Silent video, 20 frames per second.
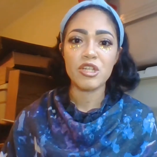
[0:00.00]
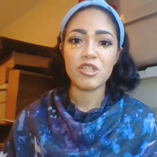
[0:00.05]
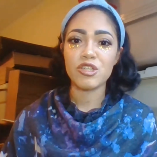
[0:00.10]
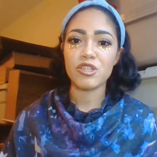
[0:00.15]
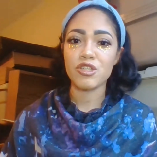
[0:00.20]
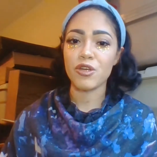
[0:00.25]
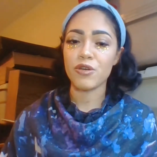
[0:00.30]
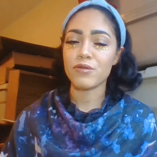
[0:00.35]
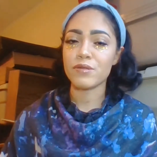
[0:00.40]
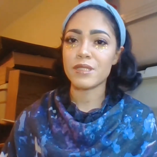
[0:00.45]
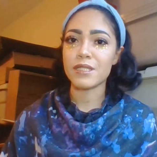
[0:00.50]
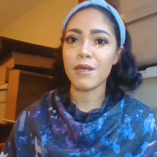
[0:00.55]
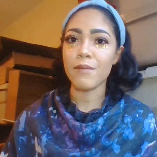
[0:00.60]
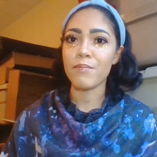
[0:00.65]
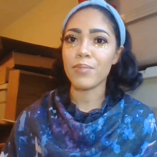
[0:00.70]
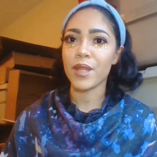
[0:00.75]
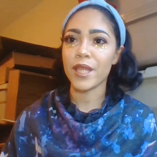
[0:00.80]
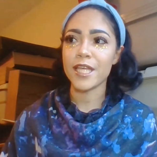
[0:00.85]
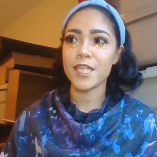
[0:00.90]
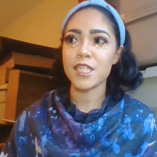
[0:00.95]
So
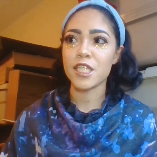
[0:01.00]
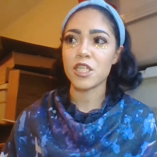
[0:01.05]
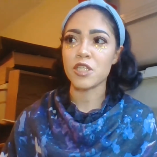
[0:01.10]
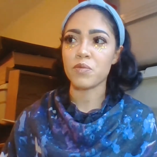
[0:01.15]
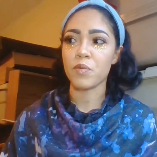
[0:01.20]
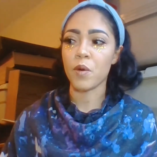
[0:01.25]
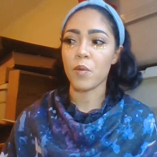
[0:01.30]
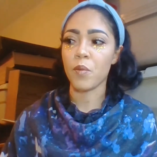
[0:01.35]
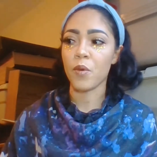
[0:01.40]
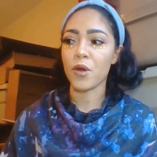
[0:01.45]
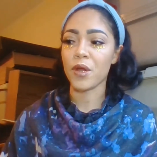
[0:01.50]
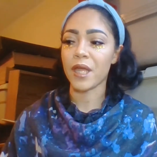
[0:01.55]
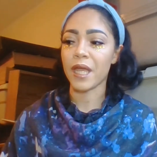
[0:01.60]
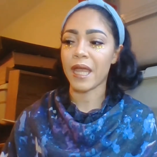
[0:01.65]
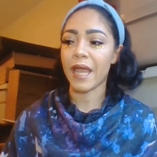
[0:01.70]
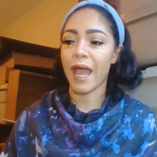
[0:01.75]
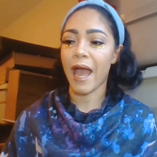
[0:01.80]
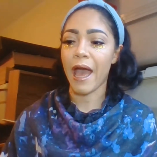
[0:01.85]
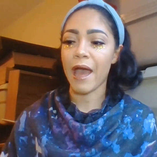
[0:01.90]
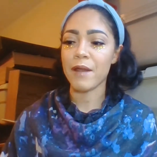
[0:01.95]
some places were
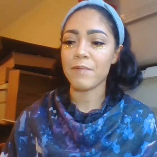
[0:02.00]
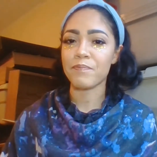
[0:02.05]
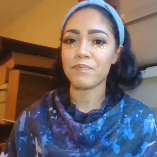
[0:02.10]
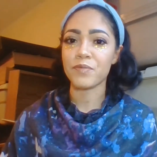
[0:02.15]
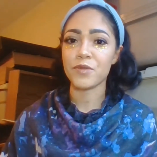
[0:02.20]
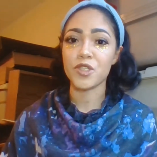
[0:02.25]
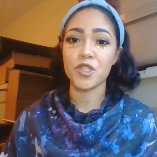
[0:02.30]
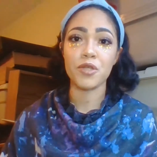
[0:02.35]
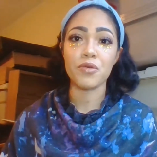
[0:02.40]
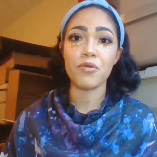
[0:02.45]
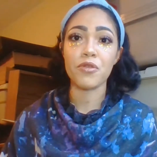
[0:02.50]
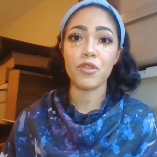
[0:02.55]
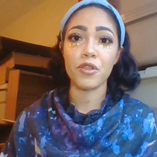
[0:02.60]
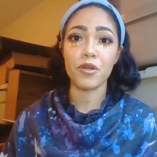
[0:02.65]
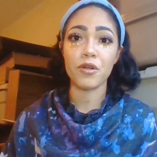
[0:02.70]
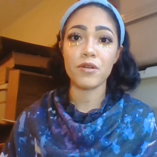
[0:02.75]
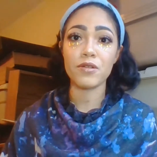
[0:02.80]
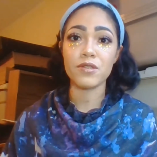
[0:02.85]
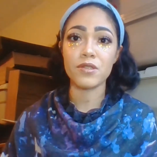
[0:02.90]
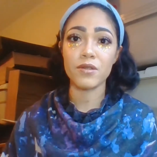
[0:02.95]
working at
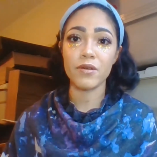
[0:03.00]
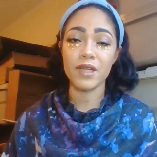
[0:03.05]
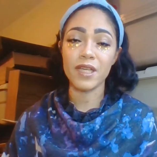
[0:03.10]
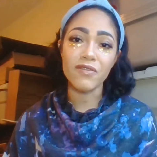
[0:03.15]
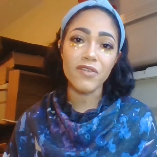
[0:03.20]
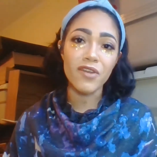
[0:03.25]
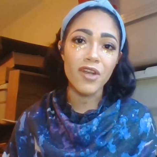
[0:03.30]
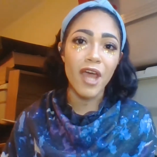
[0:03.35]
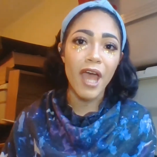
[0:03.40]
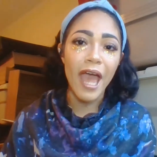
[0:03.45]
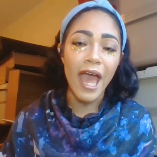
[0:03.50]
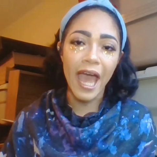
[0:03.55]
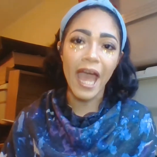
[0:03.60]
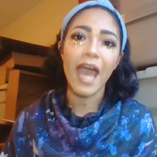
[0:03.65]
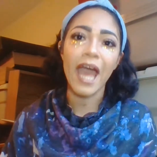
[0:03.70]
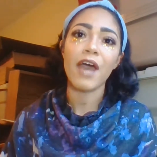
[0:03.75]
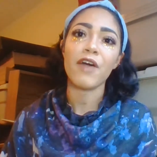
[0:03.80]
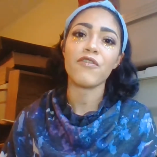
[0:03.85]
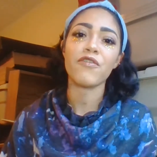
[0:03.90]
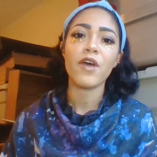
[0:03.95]
2/3 or even a
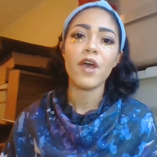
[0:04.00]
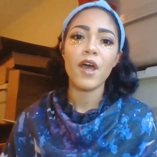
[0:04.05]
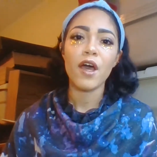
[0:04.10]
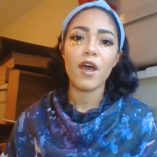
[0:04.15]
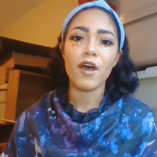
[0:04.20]
half